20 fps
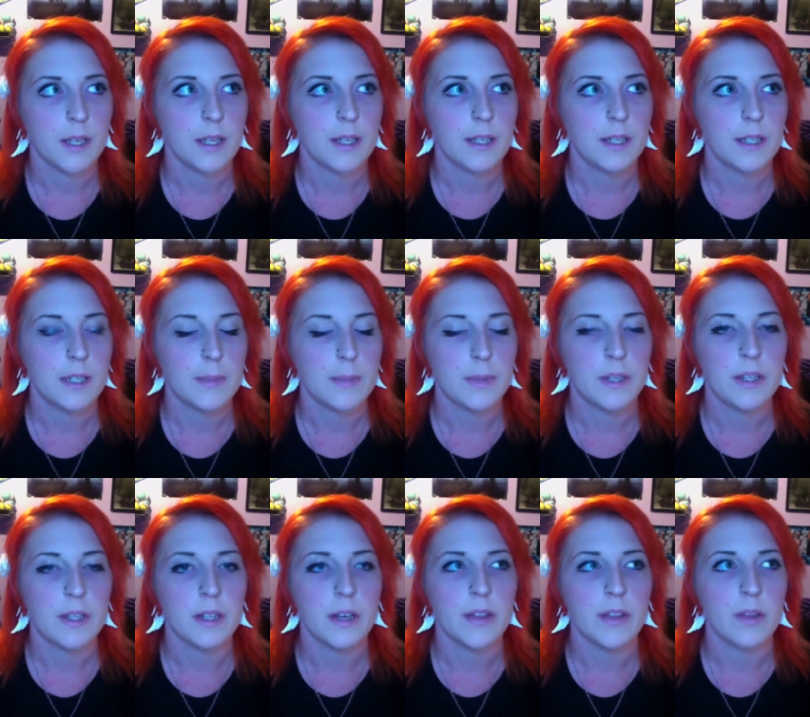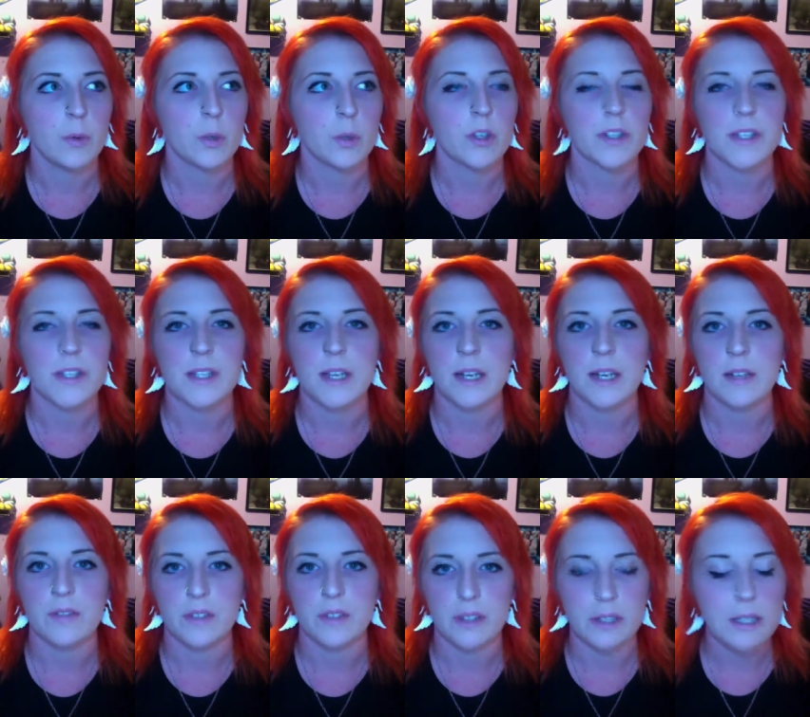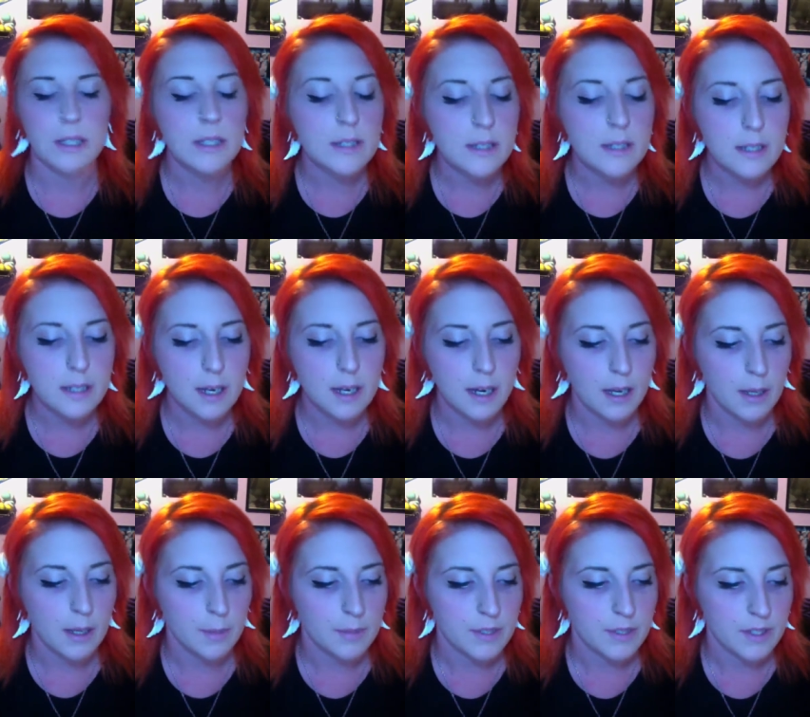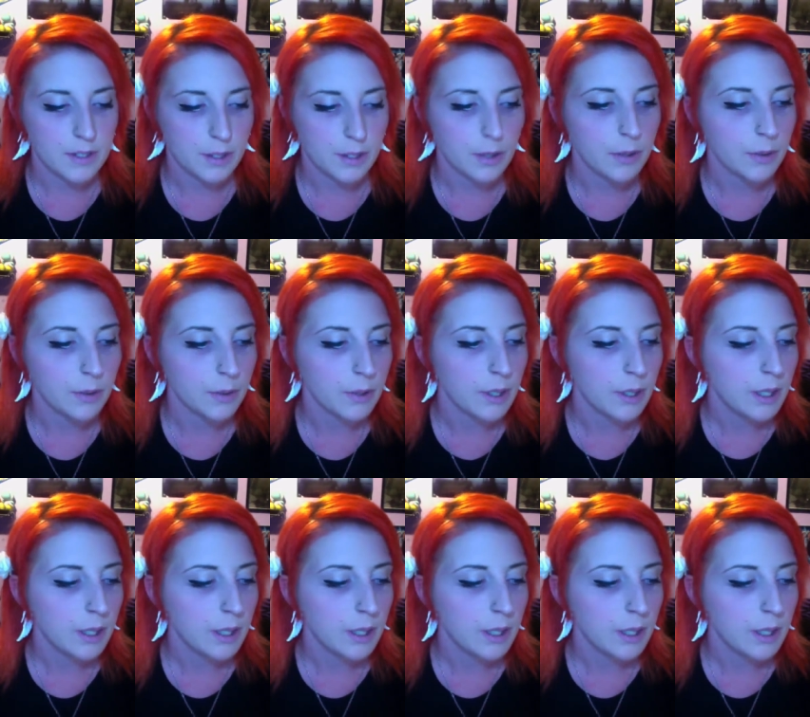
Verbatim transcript: It's been on the worst side of things, um, so...